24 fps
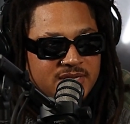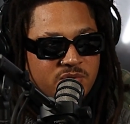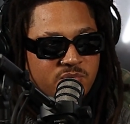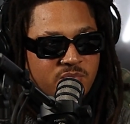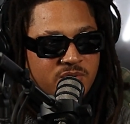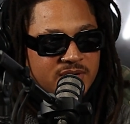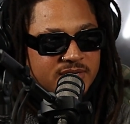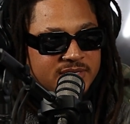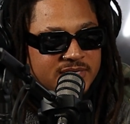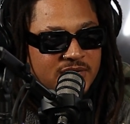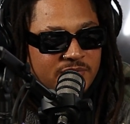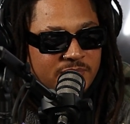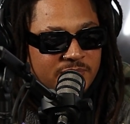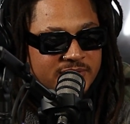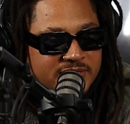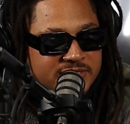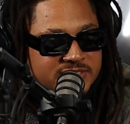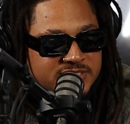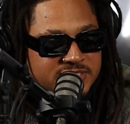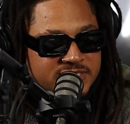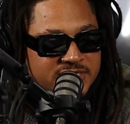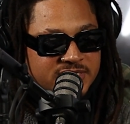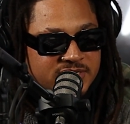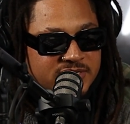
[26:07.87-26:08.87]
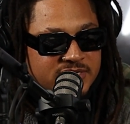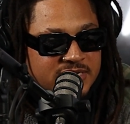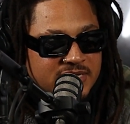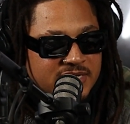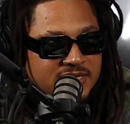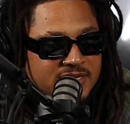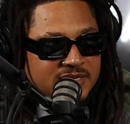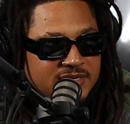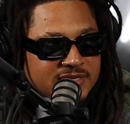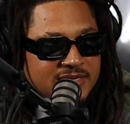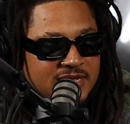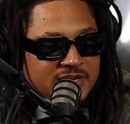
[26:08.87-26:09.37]
They want to see
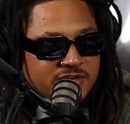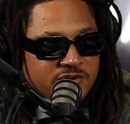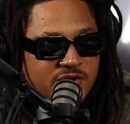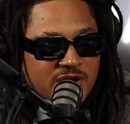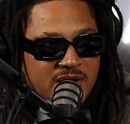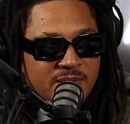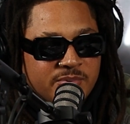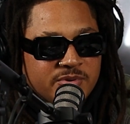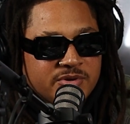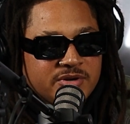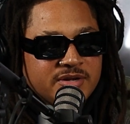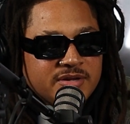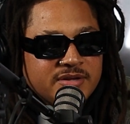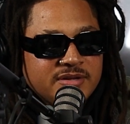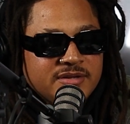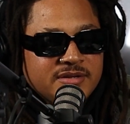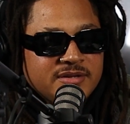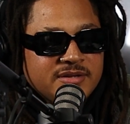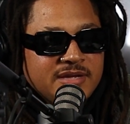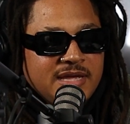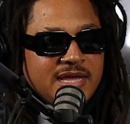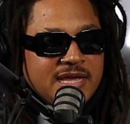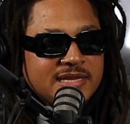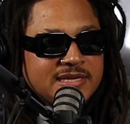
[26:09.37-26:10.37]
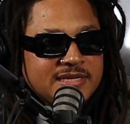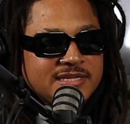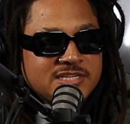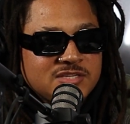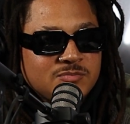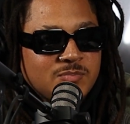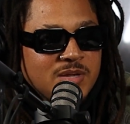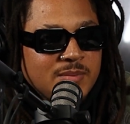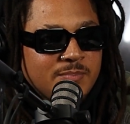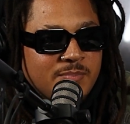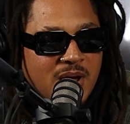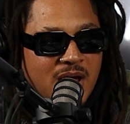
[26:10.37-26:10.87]
that you're able to at
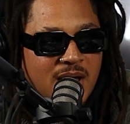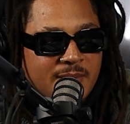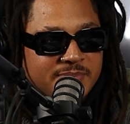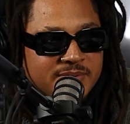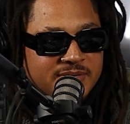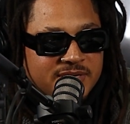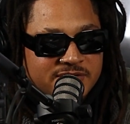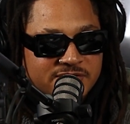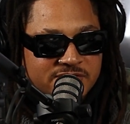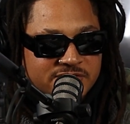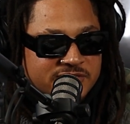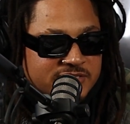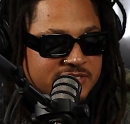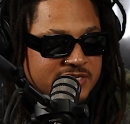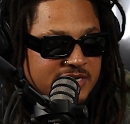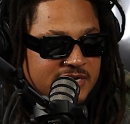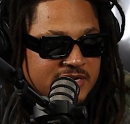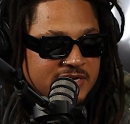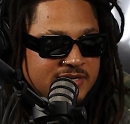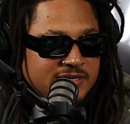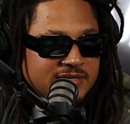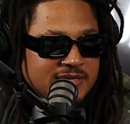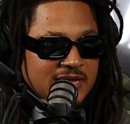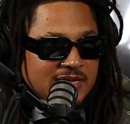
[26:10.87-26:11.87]
least be popping in your city.